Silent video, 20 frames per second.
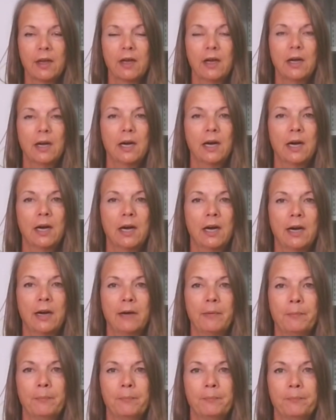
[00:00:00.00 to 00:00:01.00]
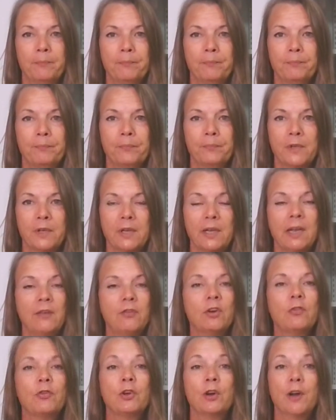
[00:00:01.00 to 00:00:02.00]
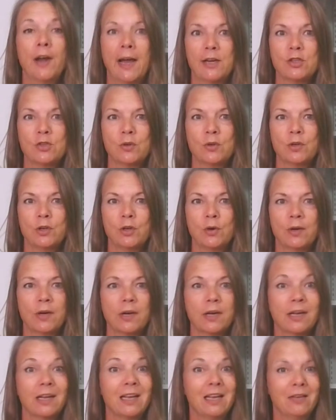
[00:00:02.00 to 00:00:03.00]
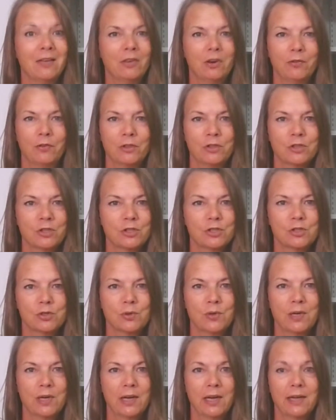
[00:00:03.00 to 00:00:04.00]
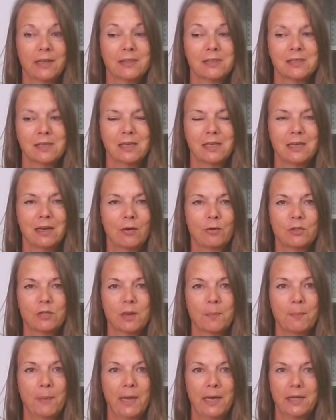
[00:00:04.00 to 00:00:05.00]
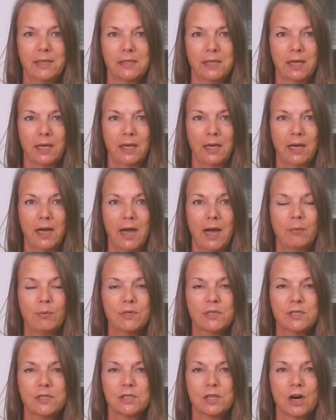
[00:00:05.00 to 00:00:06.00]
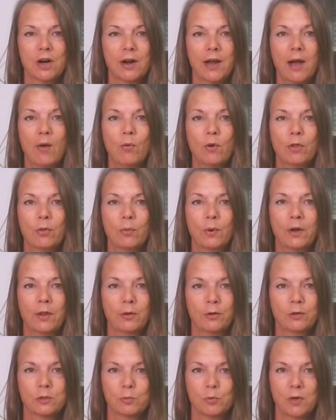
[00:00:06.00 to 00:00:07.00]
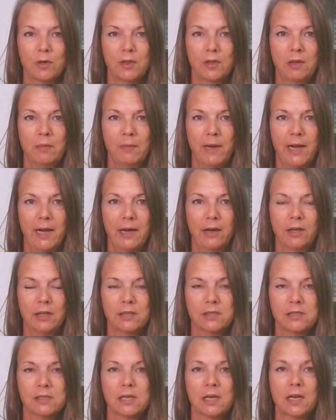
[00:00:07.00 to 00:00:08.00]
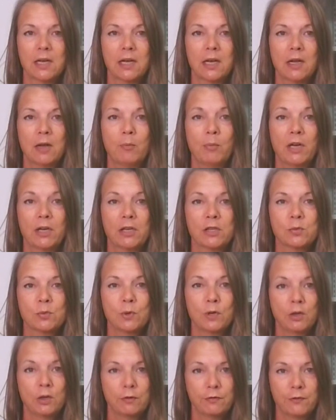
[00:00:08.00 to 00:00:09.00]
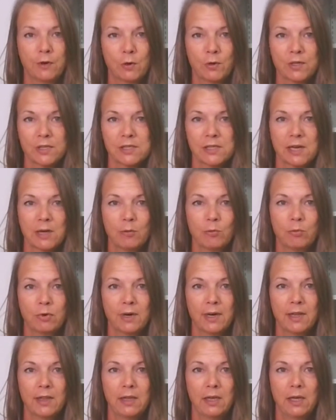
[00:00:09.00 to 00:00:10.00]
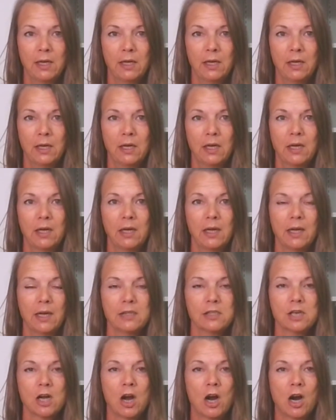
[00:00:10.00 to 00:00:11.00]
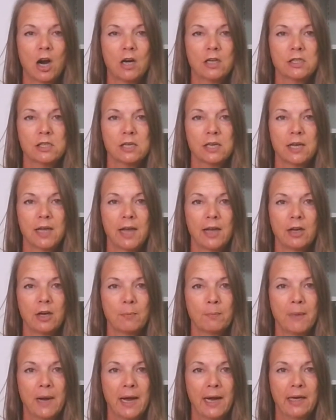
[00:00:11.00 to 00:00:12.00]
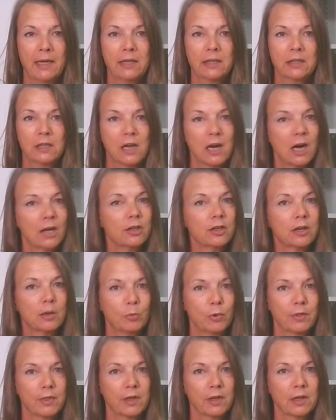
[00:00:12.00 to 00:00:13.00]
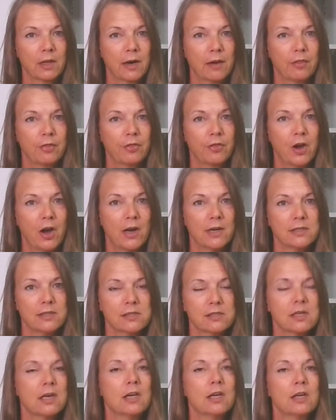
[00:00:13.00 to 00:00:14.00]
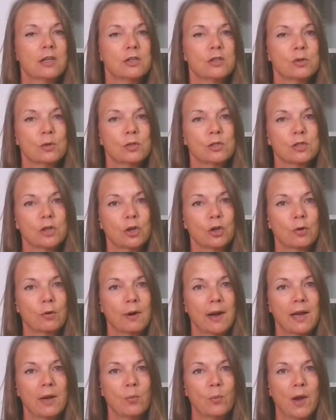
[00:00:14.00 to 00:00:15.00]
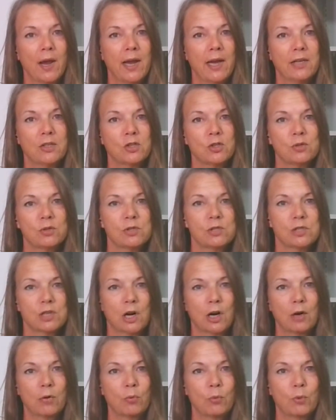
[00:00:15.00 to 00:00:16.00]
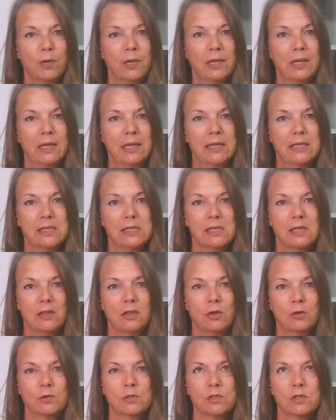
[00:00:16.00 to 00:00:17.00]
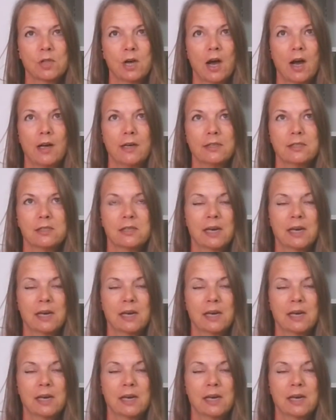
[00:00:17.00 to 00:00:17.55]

Even if you're not doing yoga, even if you're just doing like sitting down to meditate, I would start out with one of those breathing patterns, because when you focus on breathing, it's hard to get your mind clogged up with a lot of thoughts. So it's a great way to start releasing those thoughts.